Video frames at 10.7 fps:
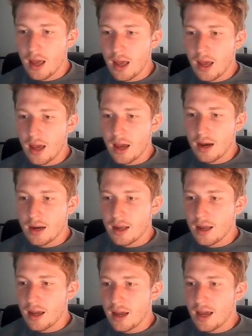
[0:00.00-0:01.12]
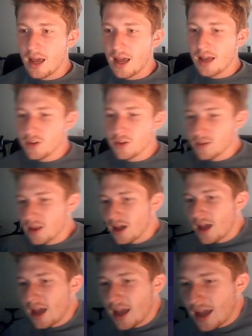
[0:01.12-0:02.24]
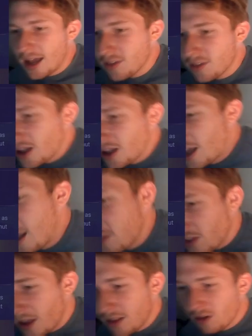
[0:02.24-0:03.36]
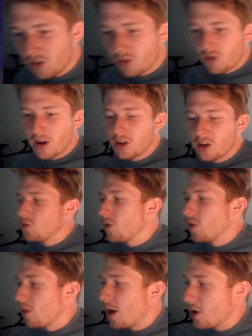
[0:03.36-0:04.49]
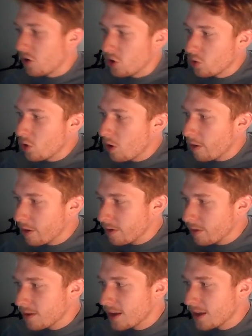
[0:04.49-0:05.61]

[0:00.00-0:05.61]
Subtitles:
And it's just, it's like they're just trying to use a lot of new cards.